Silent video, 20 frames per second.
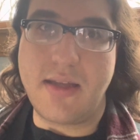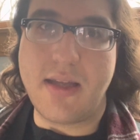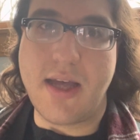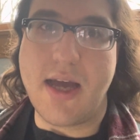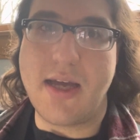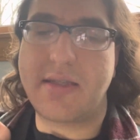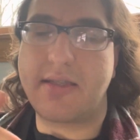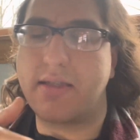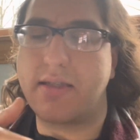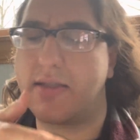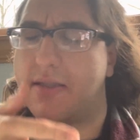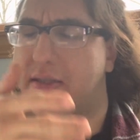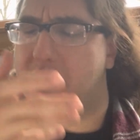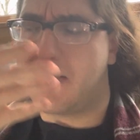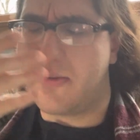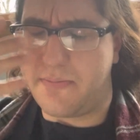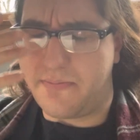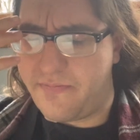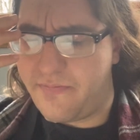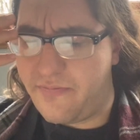
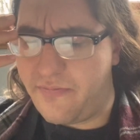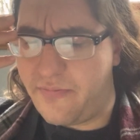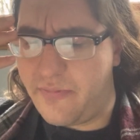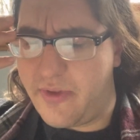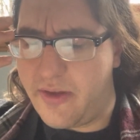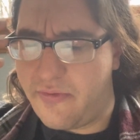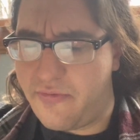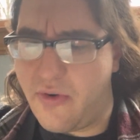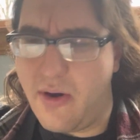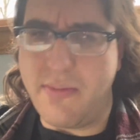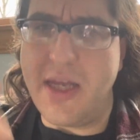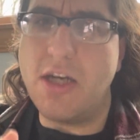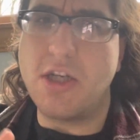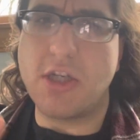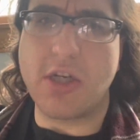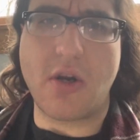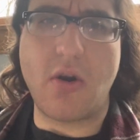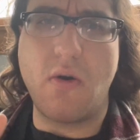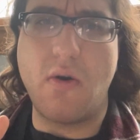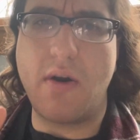that's from each
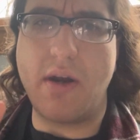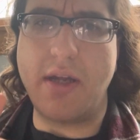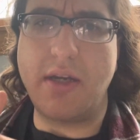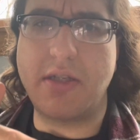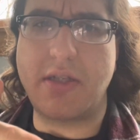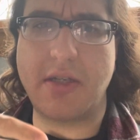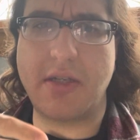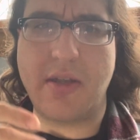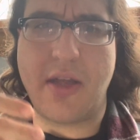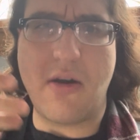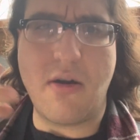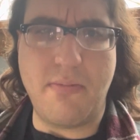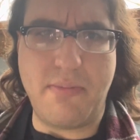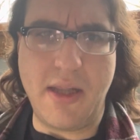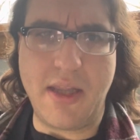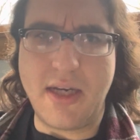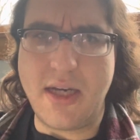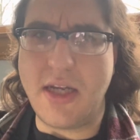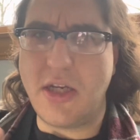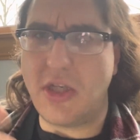according to their
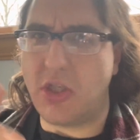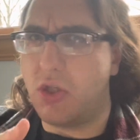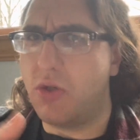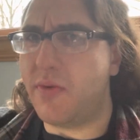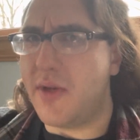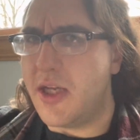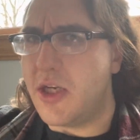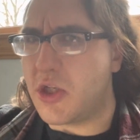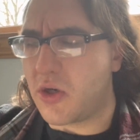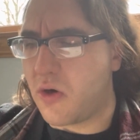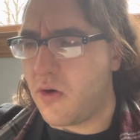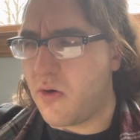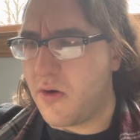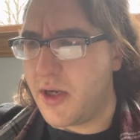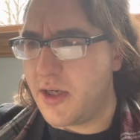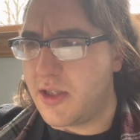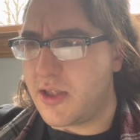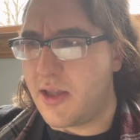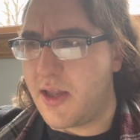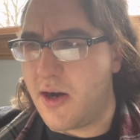ability, to each
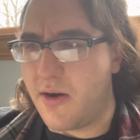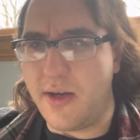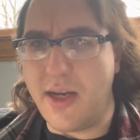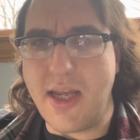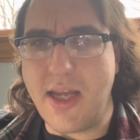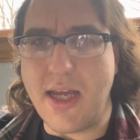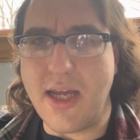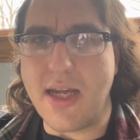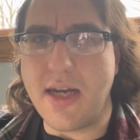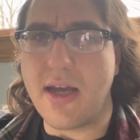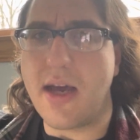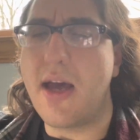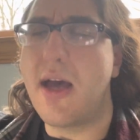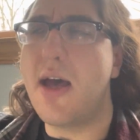according to their need.